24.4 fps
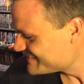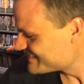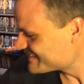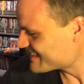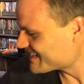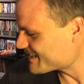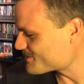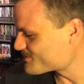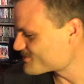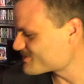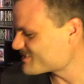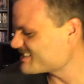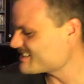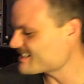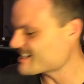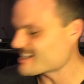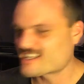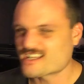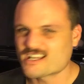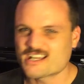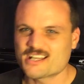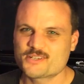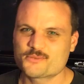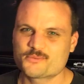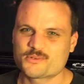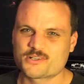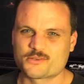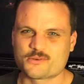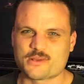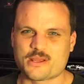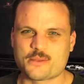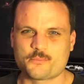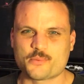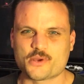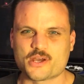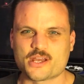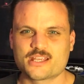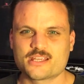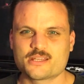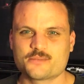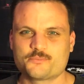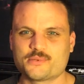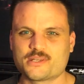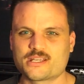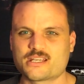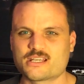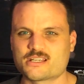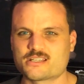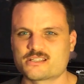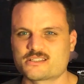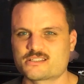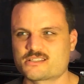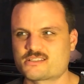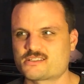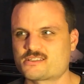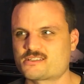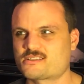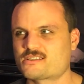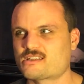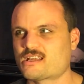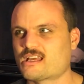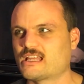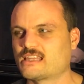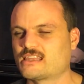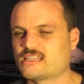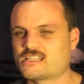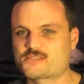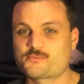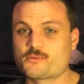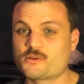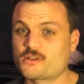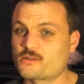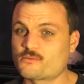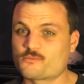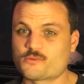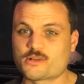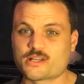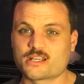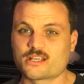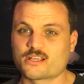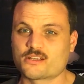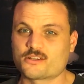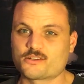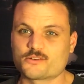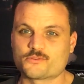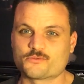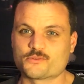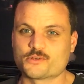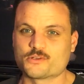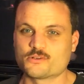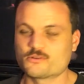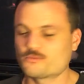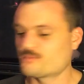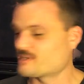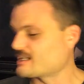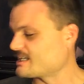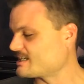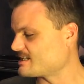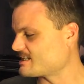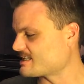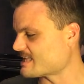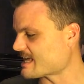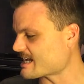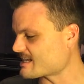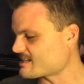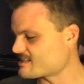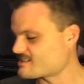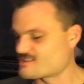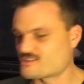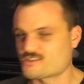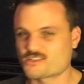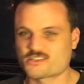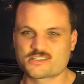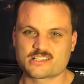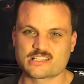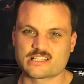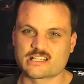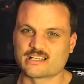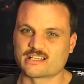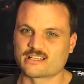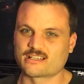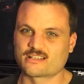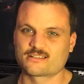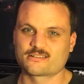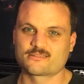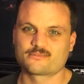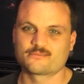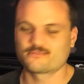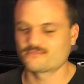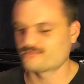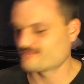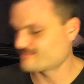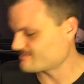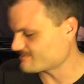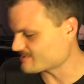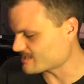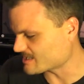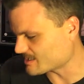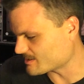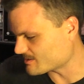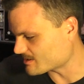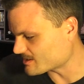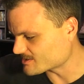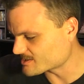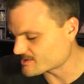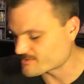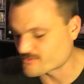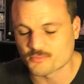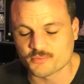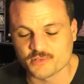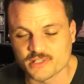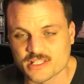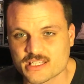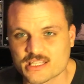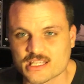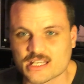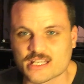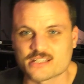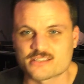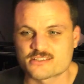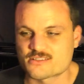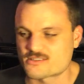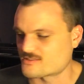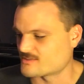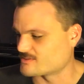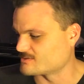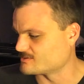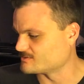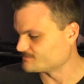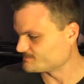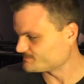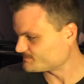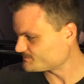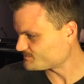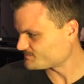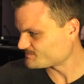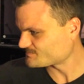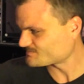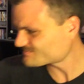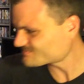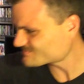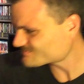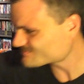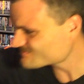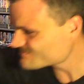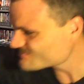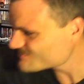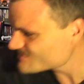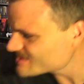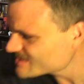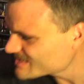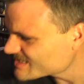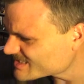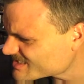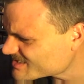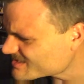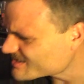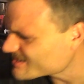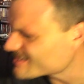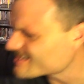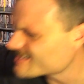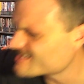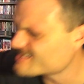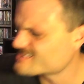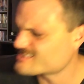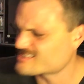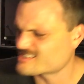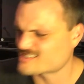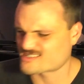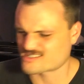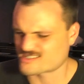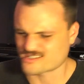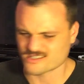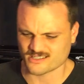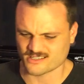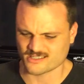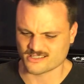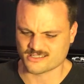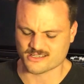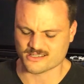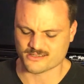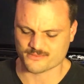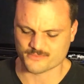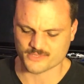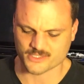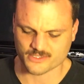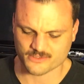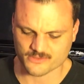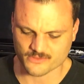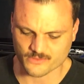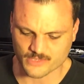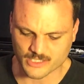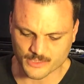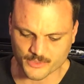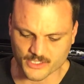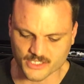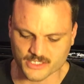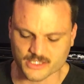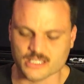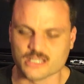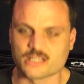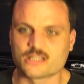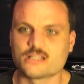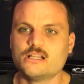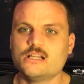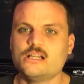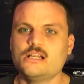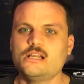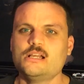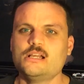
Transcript: I kind of regret buying it because at this point I'm running out of room, and that is just like, I'll never play that. So that's kind of dumb. I don't know why I bought that.